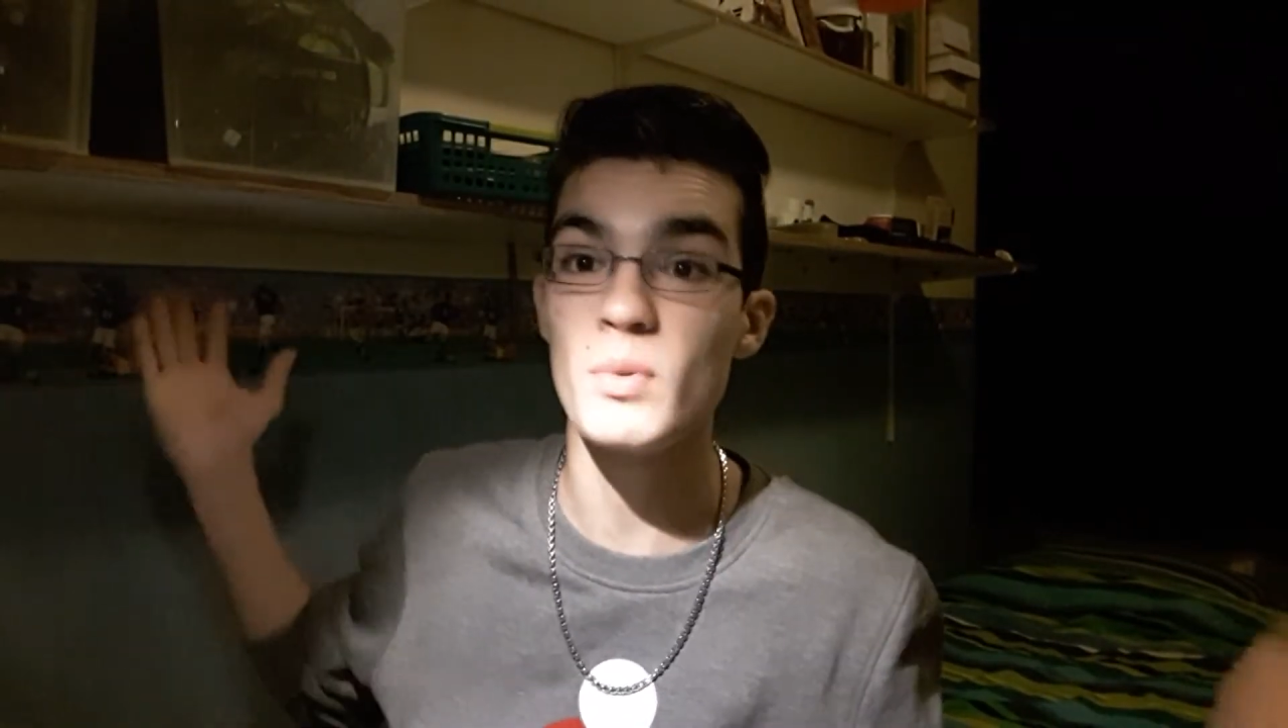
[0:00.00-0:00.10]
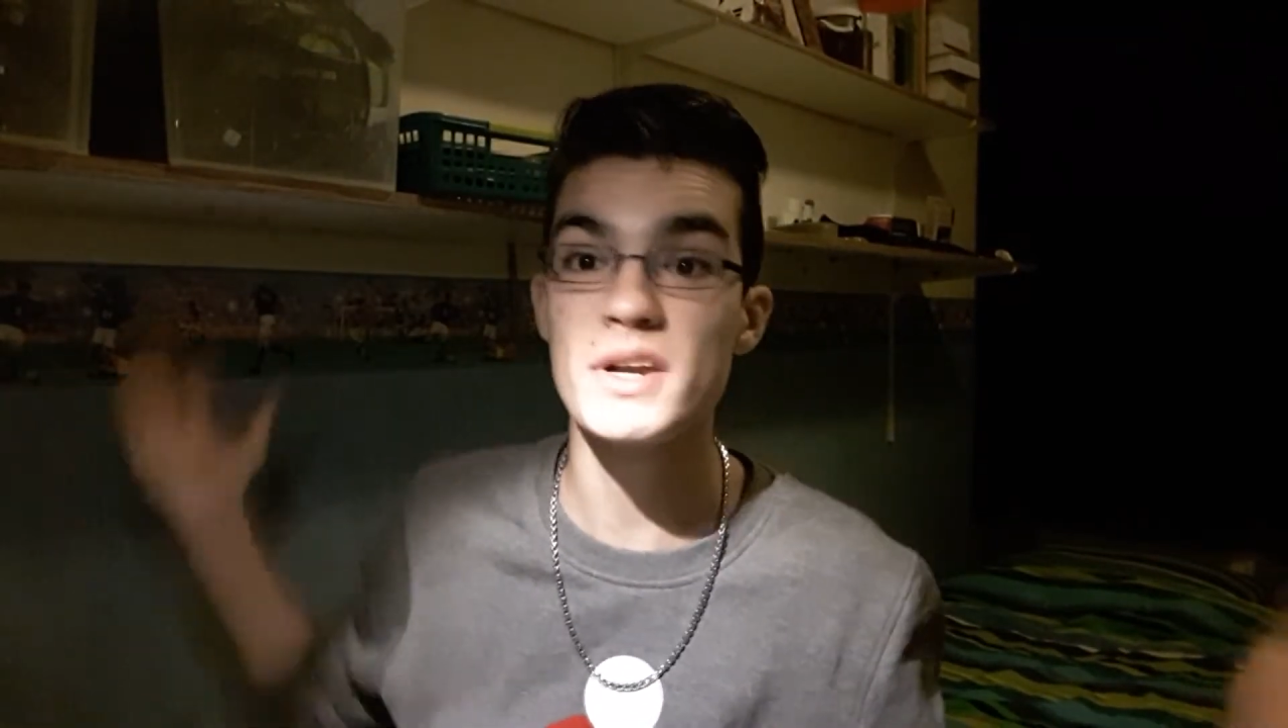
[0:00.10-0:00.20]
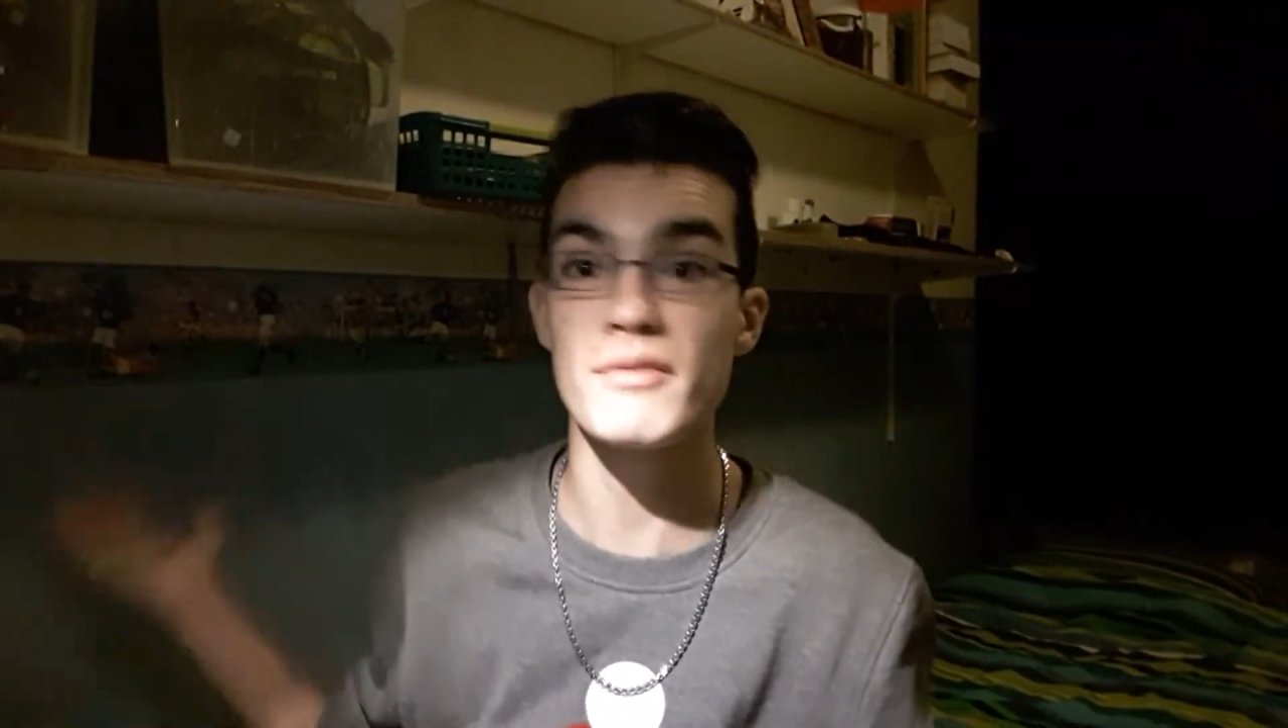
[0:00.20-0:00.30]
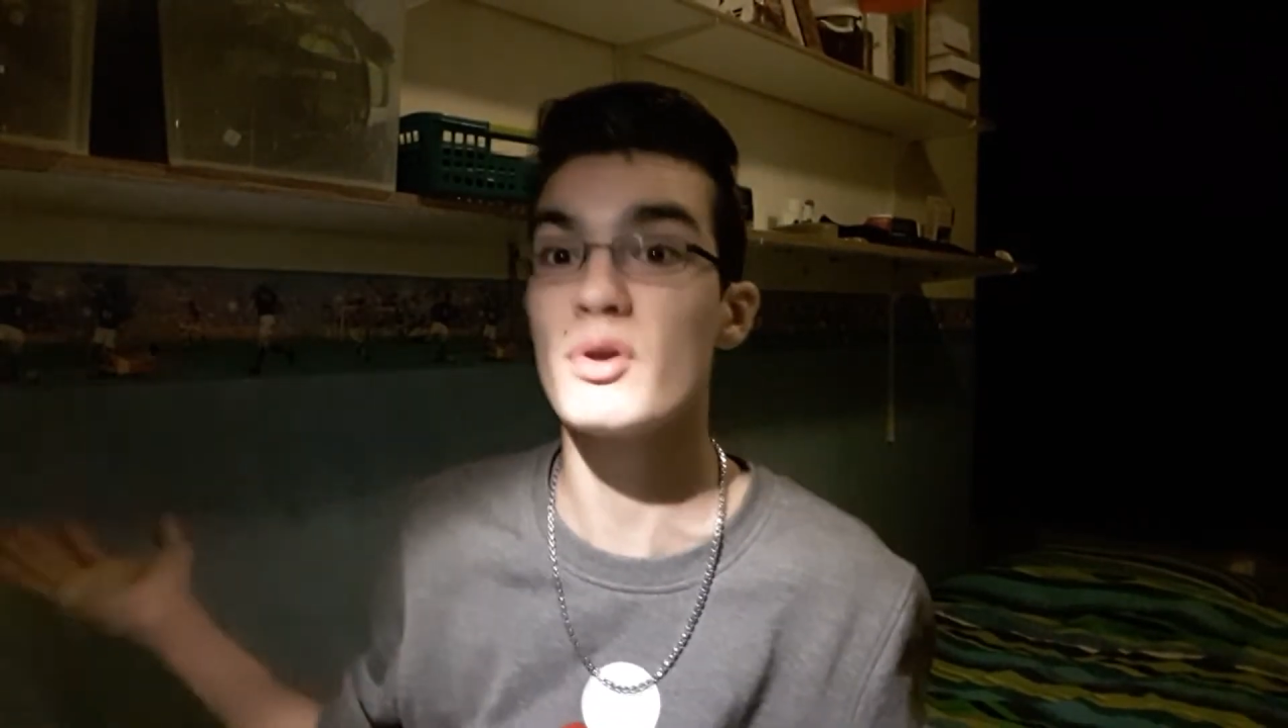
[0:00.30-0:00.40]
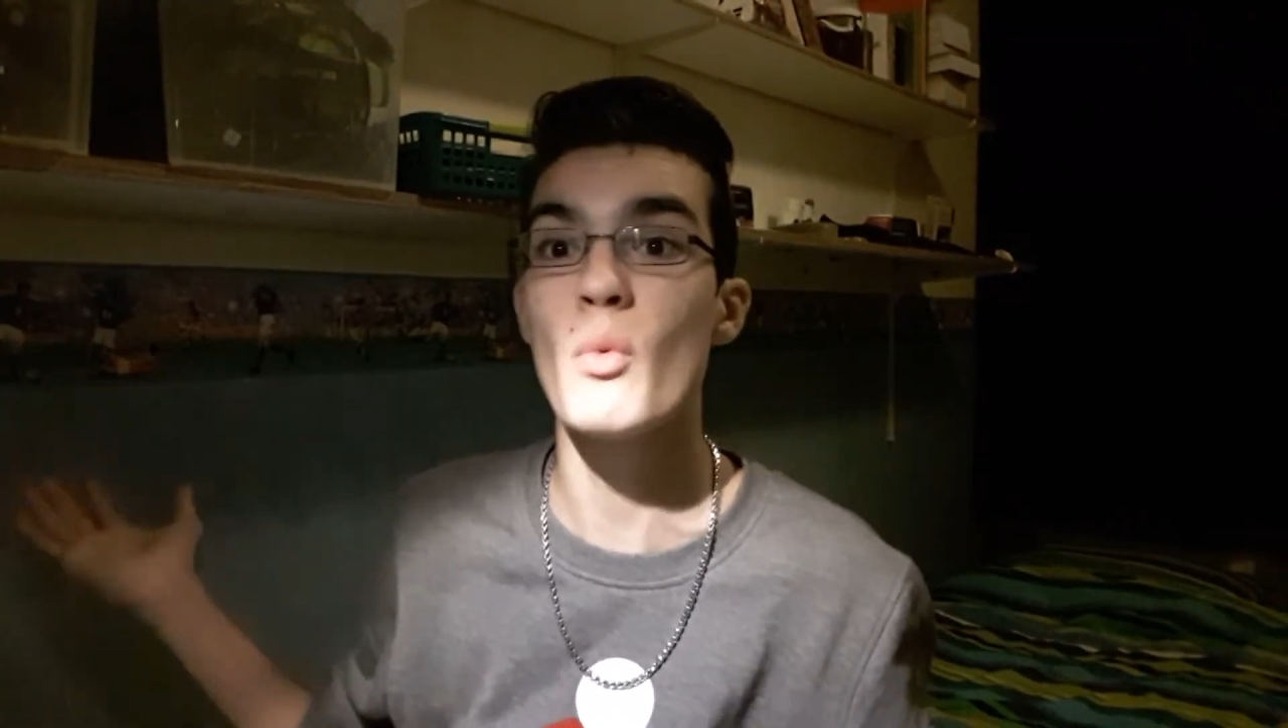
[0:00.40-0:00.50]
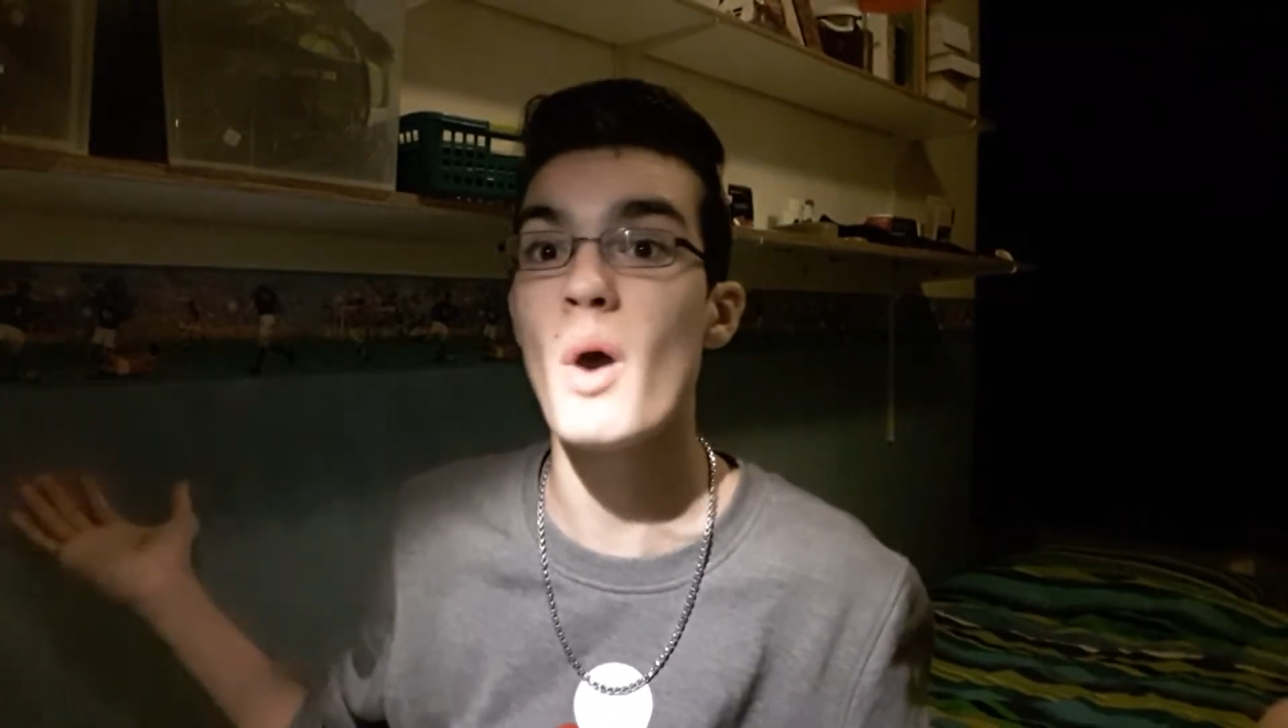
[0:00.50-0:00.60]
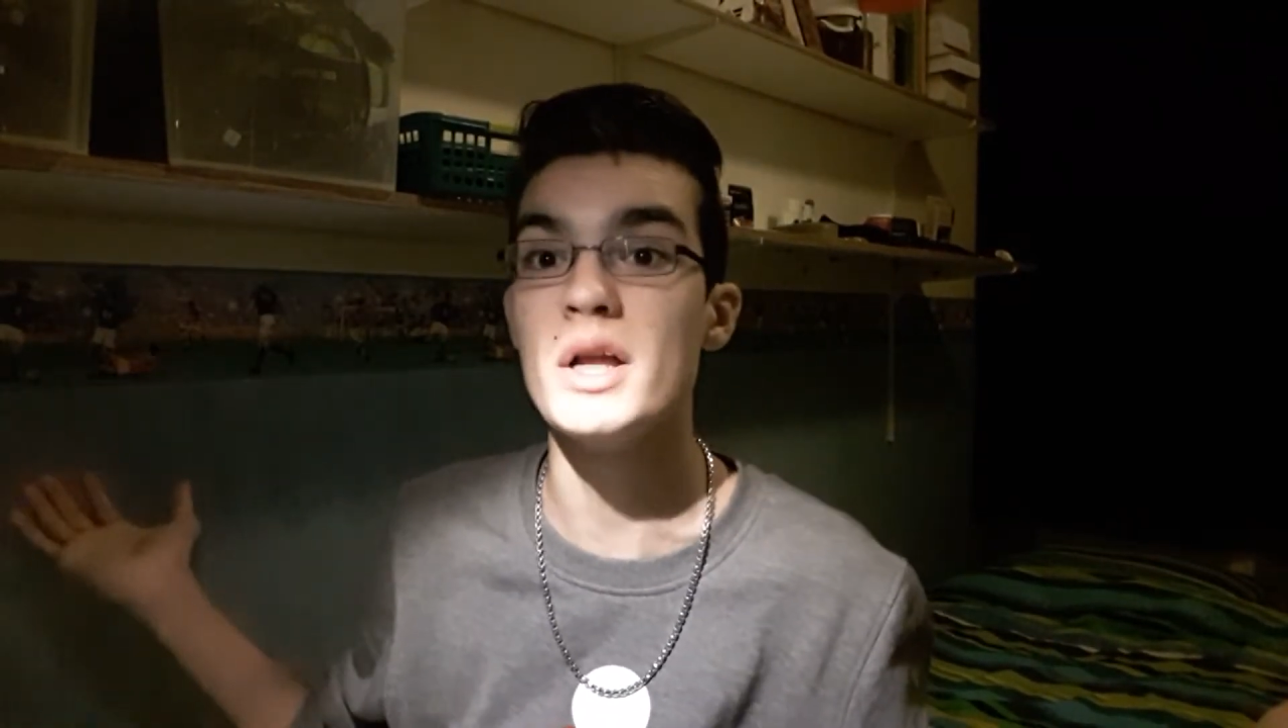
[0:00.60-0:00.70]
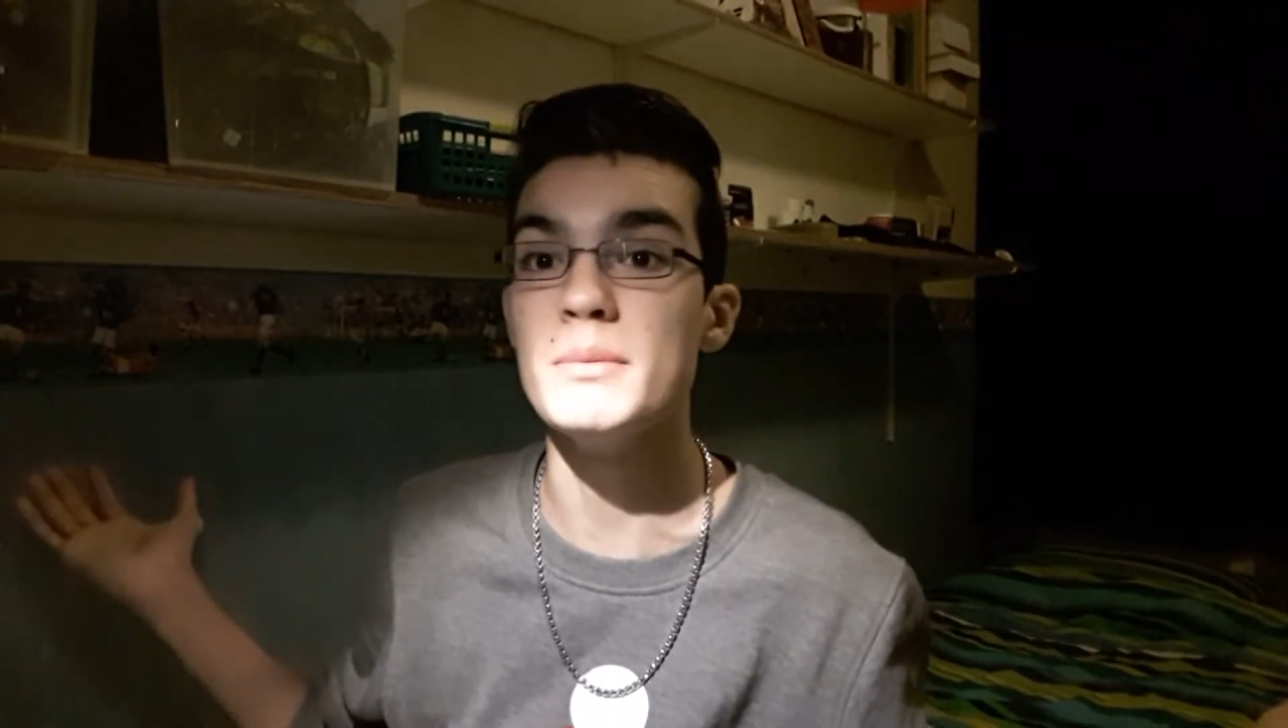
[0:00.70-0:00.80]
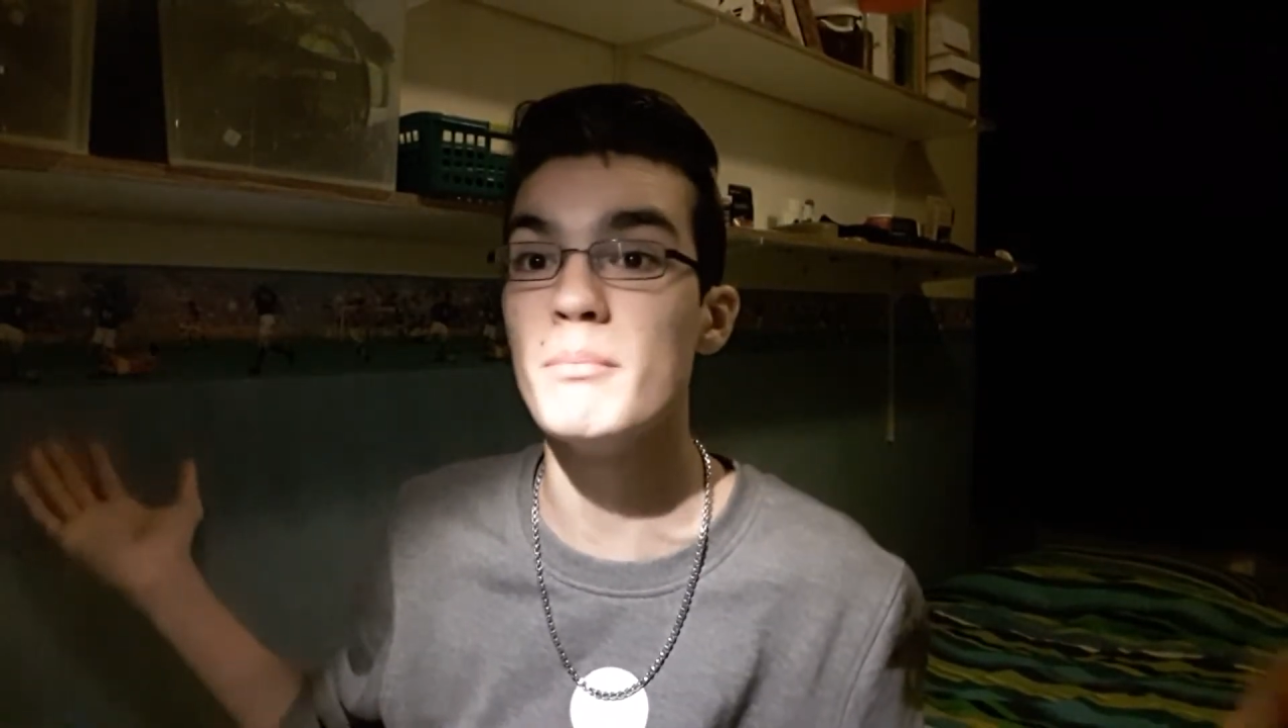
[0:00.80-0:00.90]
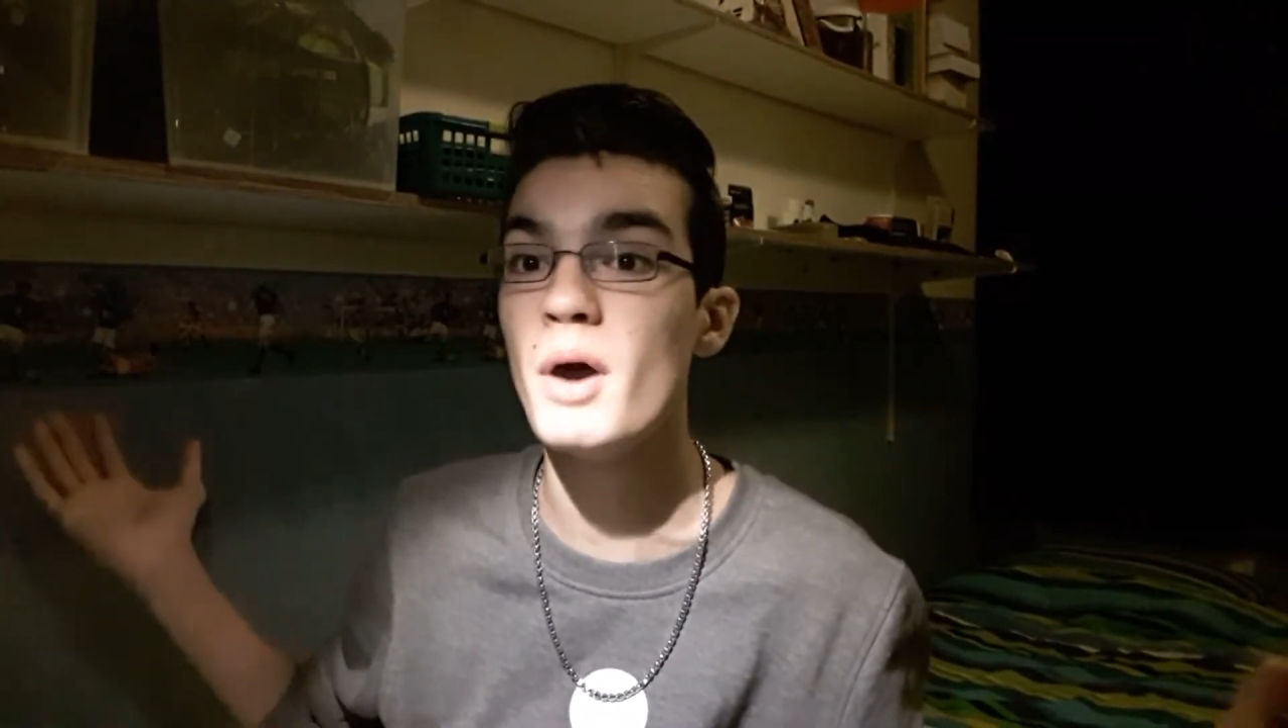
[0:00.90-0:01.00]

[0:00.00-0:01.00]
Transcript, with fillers: whenever you want,